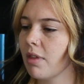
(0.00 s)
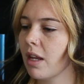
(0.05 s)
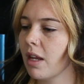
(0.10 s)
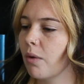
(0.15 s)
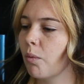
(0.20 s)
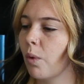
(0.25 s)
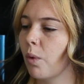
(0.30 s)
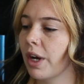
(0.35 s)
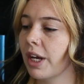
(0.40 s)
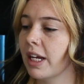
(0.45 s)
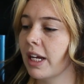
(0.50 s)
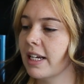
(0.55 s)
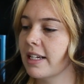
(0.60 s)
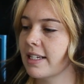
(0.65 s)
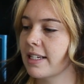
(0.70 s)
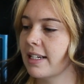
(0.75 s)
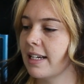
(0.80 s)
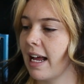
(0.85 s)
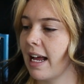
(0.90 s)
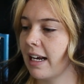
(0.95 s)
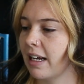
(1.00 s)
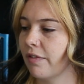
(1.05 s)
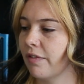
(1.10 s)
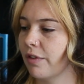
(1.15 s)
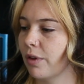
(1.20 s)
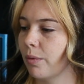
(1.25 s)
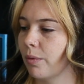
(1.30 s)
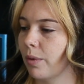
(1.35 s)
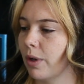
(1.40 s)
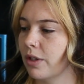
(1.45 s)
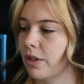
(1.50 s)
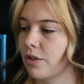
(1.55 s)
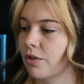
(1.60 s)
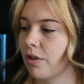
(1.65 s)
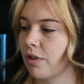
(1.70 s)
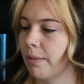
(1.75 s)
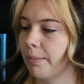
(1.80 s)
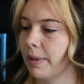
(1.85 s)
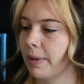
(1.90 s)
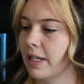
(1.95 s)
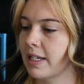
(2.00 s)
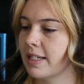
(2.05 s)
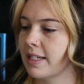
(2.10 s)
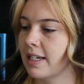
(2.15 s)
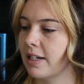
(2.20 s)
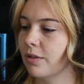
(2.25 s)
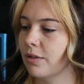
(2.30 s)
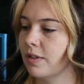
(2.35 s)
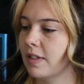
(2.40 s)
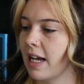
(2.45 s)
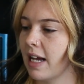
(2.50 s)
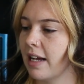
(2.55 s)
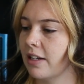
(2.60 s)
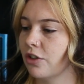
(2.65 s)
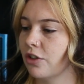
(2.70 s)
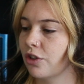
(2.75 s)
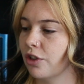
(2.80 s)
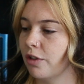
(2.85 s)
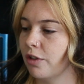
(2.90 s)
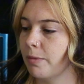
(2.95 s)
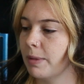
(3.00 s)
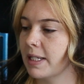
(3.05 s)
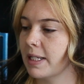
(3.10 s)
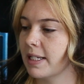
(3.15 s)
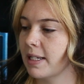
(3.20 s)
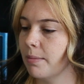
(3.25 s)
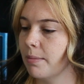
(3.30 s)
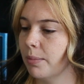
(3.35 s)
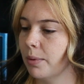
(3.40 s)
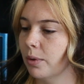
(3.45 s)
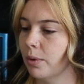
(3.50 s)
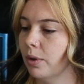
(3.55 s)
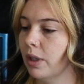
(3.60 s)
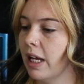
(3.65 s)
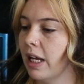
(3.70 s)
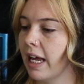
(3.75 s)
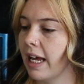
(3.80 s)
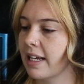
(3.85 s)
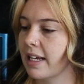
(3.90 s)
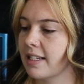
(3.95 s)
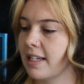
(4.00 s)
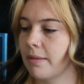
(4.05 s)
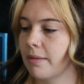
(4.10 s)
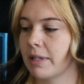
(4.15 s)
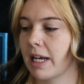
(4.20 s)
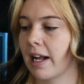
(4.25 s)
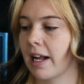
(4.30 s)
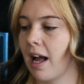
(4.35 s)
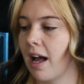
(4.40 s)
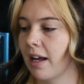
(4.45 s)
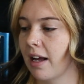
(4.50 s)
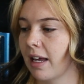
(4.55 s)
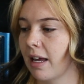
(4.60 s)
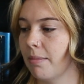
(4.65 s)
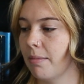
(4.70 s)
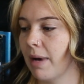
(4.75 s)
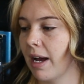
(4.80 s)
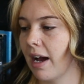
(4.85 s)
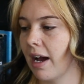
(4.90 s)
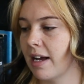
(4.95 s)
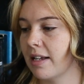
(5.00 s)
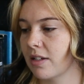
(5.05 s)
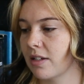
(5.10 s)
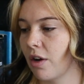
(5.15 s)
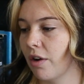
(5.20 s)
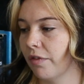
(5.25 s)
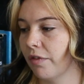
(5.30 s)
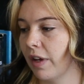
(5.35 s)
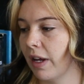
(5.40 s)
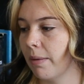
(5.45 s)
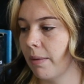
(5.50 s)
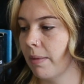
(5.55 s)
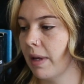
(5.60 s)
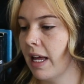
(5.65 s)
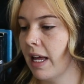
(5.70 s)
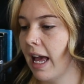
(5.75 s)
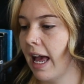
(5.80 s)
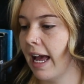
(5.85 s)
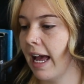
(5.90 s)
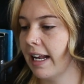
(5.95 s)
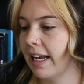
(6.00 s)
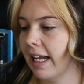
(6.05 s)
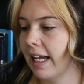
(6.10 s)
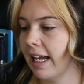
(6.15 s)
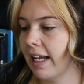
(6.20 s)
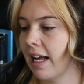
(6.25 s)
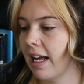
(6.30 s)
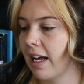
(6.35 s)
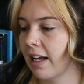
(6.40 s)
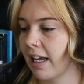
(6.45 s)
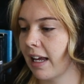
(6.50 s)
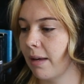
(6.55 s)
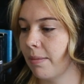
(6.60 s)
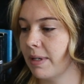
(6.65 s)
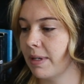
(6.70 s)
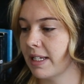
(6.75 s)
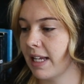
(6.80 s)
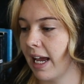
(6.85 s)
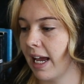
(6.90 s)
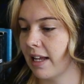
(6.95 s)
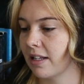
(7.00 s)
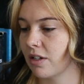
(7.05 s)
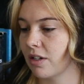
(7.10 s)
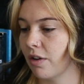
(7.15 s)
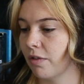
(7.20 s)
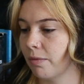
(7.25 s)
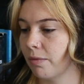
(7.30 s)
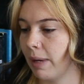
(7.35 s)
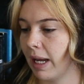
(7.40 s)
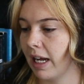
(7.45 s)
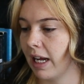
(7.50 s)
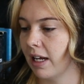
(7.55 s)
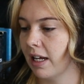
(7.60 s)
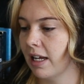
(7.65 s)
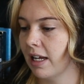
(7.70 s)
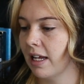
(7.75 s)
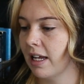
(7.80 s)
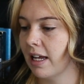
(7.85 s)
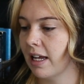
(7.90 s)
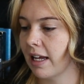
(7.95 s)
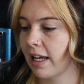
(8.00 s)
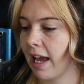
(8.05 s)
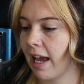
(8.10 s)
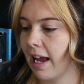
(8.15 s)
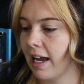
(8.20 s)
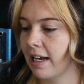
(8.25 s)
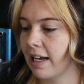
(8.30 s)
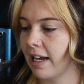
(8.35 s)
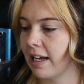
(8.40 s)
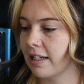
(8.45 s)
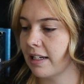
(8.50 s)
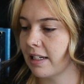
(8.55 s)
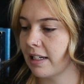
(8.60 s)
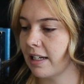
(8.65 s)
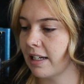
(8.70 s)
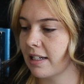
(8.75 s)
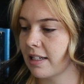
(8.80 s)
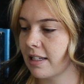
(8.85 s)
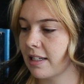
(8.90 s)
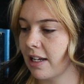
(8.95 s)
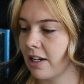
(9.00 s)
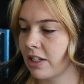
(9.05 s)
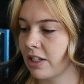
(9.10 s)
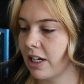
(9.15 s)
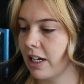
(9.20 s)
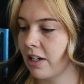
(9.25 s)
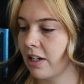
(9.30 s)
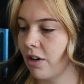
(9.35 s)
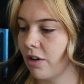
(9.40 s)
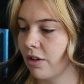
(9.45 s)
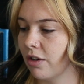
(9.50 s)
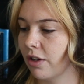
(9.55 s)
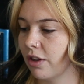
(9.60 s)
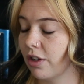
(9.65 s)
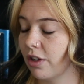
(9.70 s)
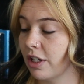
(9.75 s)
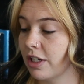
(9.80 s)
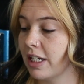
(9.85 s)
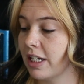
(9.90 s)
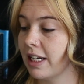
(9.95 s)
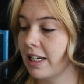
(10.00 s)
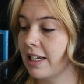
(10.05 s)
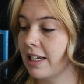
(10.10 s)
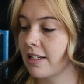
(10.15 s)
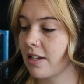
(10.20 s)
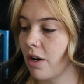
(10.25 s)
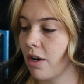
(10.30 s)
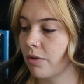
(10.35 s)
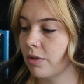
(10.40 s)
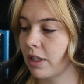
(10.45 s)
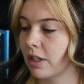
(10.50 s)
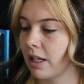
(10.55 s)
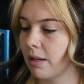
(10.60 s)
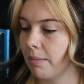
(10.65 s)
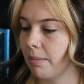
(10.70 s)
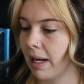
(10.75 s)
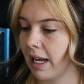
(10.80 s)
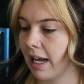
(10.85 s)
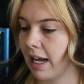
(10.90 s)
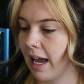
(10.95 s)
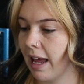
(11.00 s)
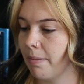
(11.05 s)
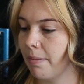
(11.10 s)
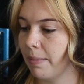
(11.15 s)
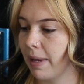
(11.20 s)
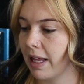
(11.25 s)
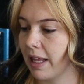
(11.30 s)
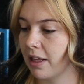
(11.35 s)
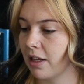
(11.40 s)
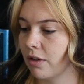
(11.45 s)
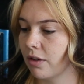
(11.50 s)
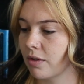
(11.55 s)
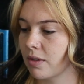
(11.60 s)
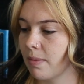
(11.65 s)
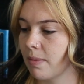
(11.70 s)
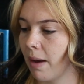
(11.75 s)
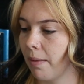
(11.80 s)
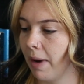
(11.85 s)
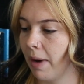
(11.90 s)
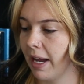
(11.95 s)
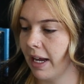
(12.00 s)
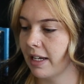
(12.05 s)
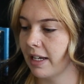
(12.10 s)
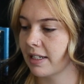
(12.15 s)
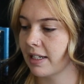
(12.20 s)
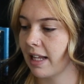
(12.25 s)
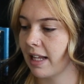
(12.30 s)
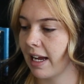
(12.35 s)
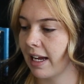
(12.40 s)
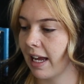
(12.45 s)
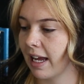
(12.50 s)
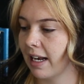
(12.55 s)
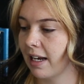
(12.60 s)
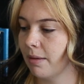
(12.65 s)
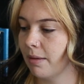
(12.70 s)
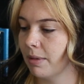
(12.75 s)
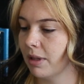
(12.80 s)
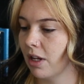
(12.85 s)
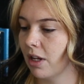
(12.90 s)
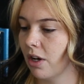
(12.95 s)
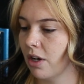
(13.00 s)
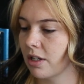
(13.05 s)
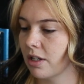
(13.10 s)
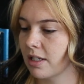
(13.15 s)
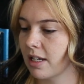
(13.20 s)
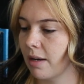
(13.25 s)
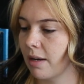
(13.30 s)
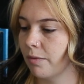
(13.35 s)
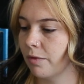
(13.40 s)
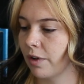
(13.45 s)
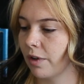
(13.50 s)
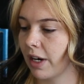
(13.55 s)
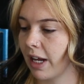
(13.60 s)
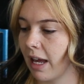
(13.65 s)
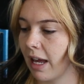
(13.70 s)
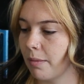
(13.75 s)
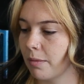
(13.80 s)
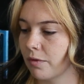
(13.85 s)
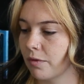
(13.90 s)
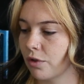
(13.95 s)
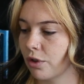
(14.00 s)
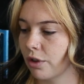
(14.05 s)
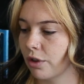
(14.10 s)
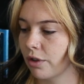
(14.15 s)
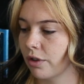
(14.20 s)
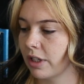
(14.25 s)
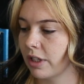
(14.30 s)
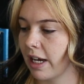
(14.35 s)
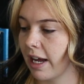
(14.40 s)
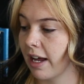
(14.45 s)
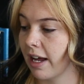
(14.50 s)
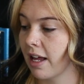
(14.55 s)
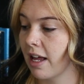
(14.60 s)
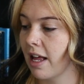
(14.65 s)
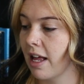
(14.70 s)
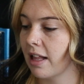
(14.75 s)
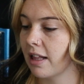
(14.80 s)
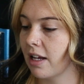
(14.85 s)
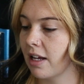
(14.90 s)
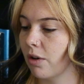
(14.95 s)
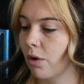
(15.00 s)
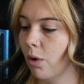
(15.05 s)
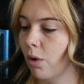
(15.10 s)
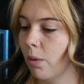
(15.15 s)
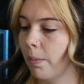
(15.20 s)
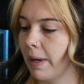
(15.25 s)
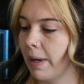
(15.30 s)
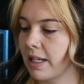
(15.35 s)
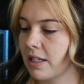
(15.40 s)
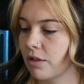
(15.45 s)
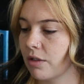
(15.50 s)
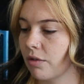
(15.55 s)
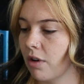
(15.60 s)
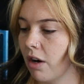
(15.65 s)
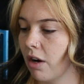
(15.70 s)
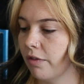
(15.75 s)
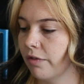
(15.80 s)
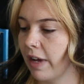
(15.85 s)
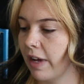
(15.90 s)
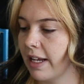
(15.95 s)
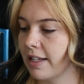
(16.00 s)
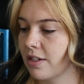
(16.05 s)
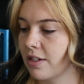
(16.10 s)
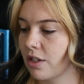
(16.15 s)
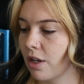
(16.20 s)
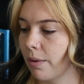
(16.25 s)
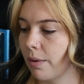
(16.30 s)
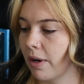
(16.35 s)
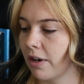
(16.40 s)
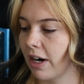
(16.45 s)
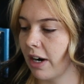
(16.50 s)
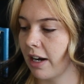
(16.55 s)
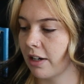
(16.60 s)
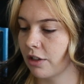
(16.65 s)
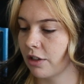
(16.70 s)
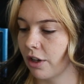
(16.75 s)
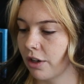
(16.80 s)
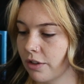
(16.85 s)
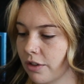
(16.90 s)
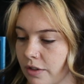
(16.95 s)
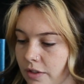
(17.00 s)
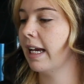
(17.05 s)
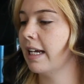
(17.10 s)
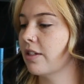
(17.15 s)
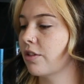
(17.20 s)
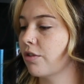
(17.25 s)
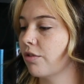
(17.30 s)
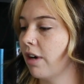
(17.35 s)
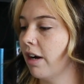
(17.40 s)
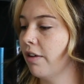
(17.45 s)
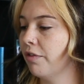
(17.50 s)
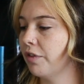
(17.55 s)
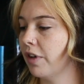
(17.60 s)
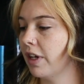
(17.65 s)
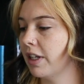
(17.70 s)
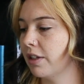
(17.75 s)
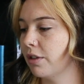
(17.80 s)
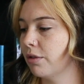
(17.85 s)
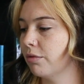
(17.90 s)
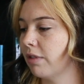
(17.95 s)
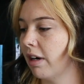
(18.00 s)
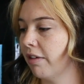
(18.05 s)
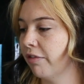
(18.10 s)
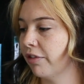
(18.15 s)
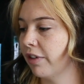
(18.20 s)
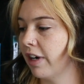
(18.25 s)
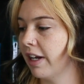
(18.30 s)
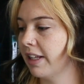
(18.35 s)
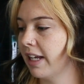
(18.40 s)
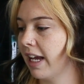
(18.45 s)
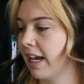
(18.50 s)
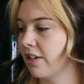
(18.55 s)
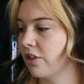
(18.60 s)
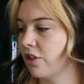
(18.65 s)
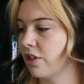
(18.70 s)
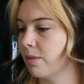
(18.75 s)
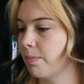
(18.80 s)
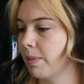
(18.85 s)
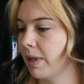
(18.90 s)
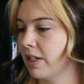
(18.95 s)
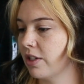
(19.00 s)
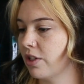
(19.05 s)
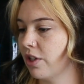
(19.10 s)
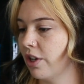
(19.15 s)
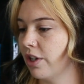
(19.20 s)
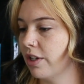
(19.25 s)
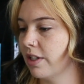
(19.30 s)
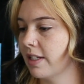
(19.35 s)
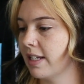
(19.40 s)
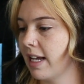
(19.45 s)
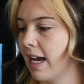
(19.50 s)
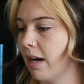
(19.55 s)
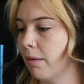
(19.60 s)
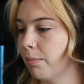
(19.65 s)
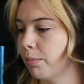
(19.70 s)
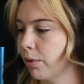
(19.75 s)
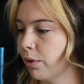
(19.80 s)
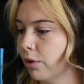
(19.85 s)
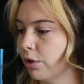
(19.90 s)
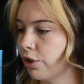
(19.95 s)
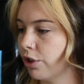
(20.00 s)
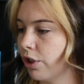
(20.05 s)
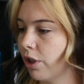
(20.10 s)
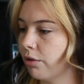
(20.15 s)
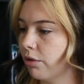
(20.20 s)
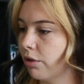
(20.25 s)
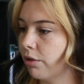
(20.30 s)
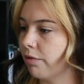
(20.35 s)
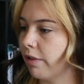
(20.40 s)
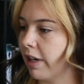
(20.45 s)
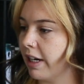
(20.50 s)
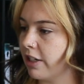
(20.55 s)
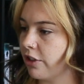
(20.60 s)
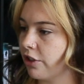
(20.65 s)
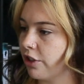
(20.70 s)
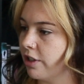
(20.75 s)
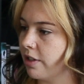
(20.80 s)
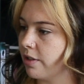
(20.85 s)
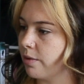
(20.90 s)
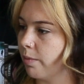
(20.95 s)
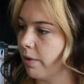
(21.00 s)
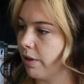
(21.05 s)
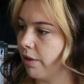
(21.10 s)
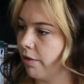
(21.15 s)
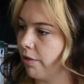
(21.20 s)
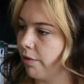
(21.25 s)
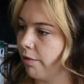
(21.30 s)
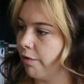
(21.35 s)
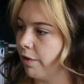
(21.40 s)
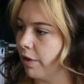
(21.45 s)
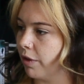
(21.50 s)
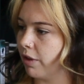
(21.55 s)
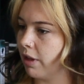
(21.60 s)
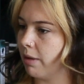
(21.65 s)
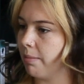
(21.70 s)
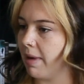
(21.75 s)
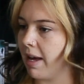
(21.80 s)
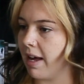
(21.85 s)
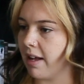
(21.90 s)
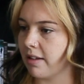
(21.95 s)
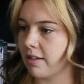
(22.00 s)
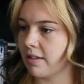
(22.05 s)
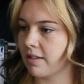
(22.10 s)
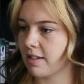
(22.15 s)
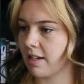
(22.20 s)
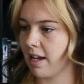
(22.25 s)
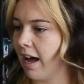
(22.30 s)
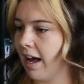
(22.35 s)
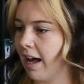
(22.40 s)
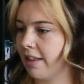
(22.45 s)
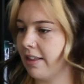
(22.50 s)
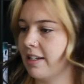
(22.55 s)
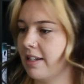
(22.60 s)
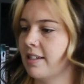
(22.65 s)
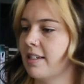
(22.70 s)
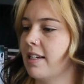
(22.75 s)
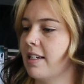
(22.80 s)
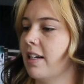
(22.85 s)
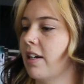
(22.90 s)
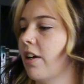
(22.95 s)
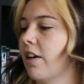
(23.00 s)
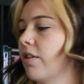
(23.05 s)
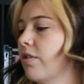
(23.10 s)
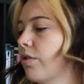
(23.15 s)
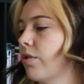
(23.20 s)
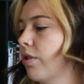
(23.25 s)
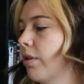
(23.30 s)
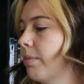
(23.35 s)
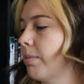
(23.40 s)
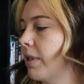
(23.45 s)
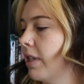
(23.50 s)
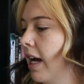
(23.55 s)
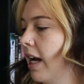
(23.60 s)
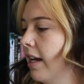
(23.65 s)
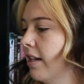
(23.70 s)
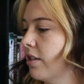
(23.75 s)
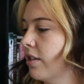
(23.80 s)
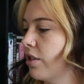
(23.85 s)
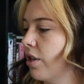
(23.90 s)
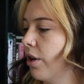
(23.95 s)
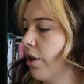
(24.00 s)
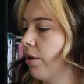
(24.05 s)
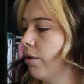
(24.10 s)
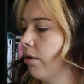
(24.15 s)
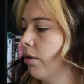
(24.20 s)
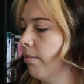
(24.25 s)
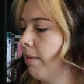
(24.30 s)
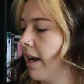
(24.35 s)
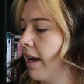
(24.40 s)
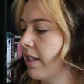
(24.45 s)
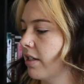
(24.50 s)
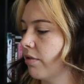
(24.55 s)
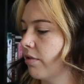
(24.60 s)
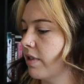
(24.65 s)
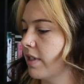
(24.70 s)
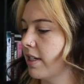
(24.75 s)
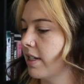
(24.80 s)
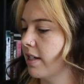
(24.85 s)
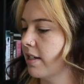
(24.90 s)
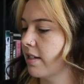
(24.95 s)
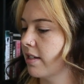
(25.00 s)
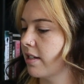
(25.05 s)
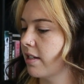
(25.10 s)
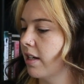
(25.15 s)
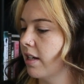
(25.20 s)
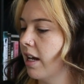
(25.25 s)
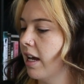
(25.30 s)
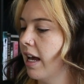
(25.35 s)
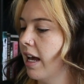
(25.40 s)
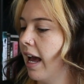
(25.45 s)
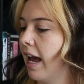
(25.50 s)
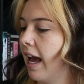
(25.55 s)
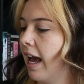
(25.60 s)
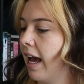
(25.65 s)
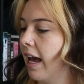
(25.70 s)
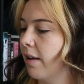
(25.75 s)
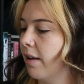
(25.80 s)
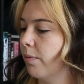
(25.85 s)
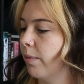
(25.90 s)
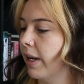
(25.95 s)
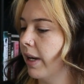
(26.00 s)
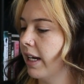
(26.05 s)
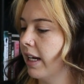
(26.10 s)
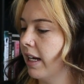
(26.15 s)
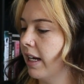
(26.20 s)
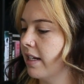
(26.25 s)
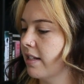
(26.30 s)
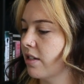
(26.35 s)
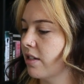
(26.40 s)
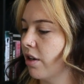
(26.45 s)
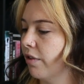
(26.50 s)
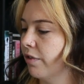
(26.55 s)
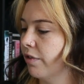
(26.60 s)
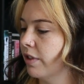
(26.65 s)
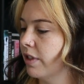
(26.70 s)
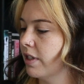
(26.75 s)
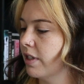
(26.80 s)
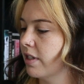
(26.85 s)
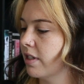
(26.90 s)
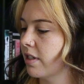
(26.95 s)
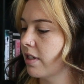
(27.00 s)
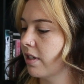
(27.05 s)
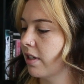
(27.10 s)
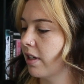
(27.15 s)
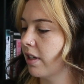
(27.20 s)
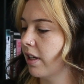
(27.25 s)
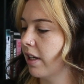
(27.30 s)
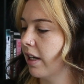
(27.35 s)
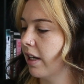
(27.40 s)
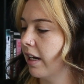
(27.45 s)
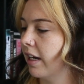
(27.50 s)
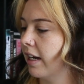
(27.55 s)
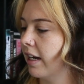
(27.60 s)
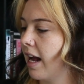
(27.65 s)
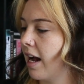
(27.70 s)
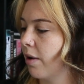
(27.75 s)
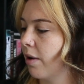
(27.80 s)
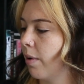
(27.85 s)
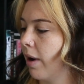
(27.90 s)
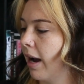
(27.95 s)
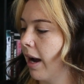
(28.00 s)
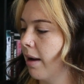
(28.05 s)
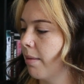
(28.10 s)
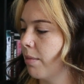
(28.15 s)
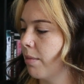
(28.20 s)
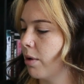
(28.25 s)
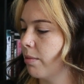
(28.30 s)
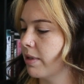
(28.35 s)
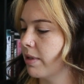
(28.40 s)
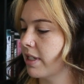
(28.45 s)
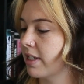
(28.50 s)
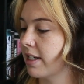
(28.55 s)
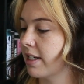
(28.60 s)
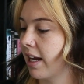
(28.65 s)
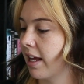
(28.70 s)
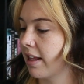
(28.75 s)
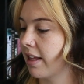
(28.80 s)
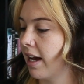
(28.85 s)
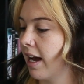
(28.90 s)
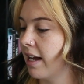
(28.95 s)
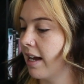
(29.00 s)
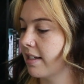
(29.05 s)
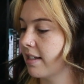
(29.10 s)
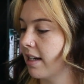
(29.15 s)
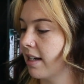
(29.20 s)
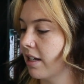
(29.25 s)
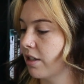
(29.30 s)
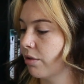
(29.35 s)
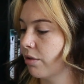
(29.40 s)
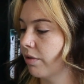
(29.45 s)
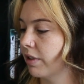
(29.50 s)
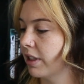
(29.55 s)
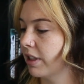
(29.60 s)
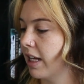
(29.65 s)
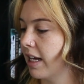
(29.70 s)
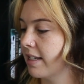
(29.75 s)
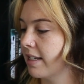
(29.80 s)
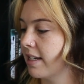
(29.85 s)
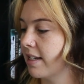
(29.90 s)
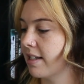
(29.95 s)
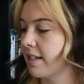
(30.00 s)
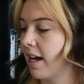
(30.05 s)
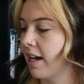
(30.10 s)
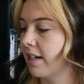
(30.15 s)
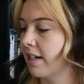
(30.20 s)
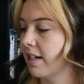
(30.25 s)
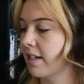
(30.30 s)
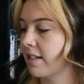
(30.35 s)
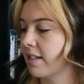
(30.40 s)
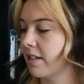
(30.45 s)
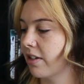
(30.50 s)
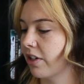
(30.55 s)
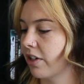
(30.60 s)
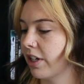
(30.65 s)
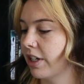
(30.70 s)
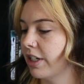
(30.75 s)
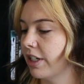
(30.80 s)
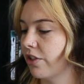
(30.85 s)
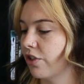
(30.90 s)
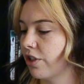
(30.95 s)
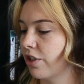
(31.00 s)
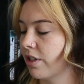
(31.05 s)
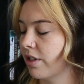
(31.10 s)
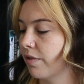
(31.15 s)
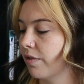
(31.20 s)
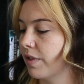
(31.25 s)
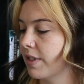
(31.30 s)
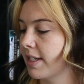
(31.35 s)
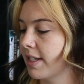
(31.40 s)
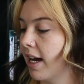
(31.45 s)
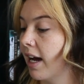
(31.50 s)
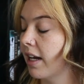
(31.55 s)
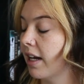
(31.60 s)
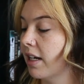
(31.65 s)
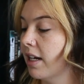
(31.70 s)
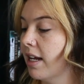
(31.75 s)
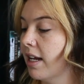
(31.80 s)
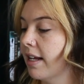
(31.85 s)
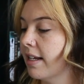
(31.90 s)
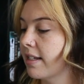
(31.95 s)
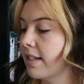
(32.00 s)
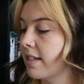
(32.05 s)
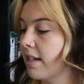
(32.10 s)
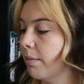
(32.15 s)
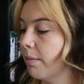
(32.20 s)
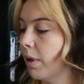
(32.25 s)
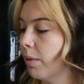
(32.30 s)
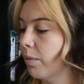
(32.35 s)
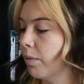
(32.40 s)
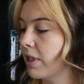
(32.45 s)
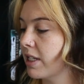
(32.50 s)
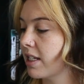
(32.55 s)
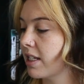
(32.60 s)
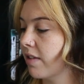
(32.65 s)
Working as a nanny for the world's grumpiest single dad should have been simple, except I can't keep my eyes off him, and he can't keep his hands off me. Cade Eaton is 13 years older than me and barely looks my way until I get him in the hot tub for a game of truth or dare. Then all bets are off, and so are our clothes. He's gruff, a little rough around the edges, but it turns out broad-shouldered ranchers with filthy mouths are this city girl's kryptonite, so who am I to resist? And when he softens in our quiet moments together, I start to realize his hardened exterior is just a facade. Someone once